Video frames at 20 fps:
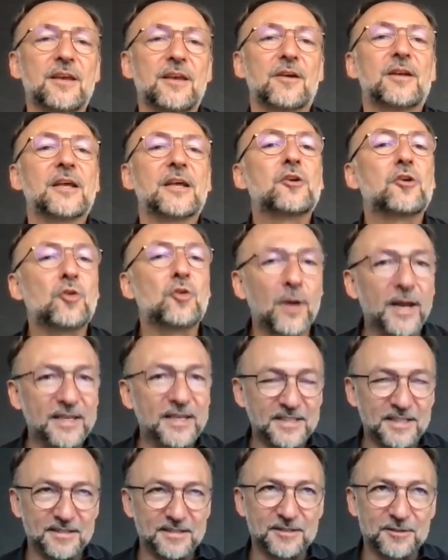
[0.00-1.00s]
like a
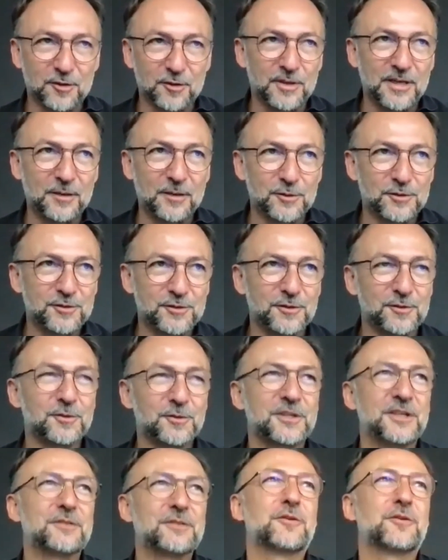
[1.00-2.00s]
gradient. Sorry, I was
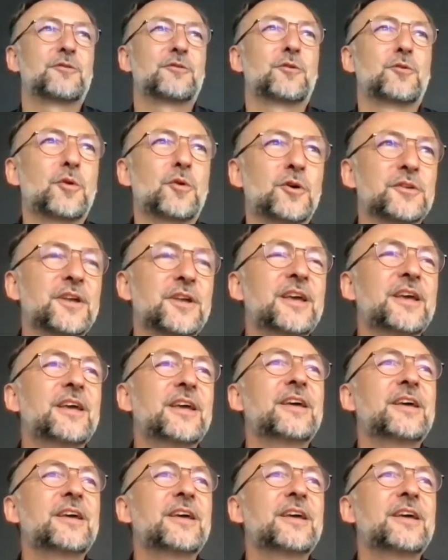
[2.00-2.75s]
looking for the word.